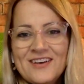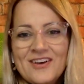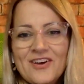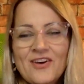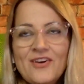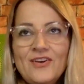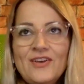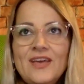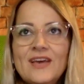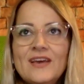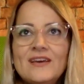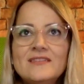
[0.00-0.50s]

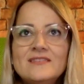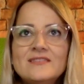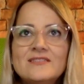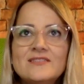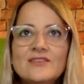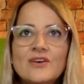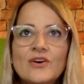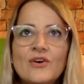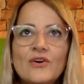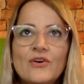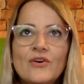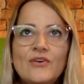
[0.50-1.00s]
Okay,
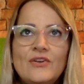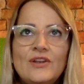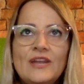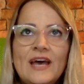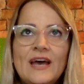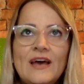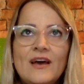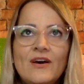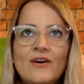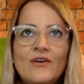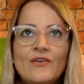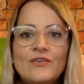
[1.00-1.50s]
so
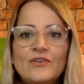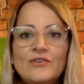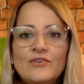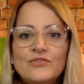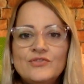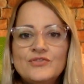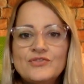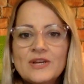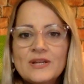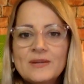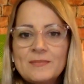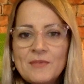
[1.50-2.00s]
now you're
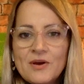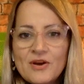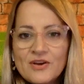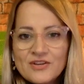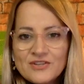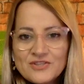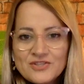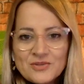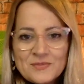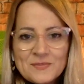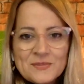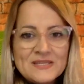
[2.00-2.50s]
trying to
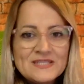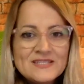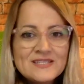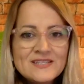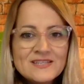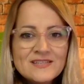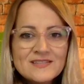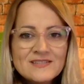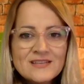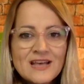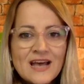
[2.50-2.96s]
market your business.